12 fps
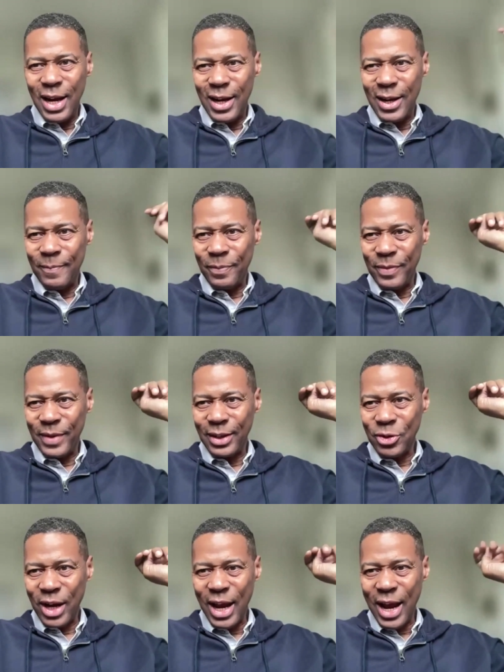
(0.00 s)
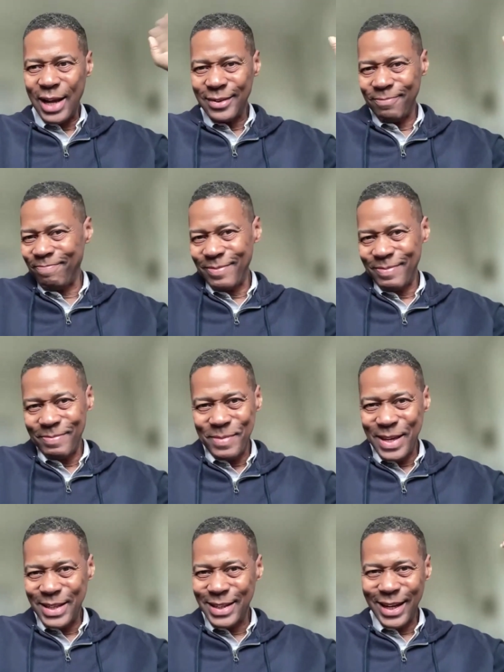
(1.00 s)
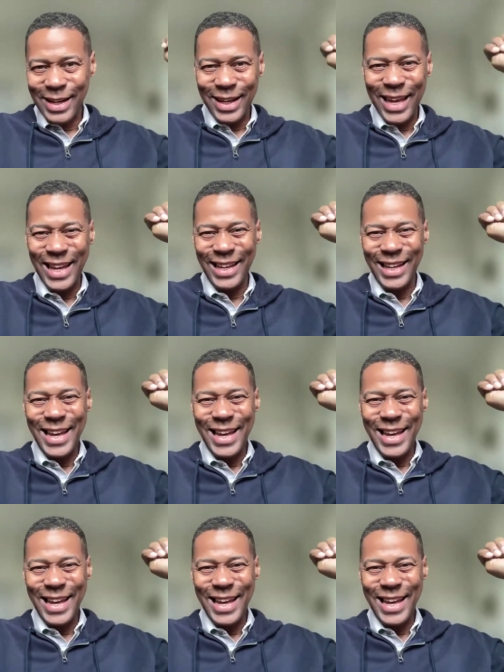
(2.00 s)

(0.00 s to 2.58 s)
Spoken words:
Andrea, basically,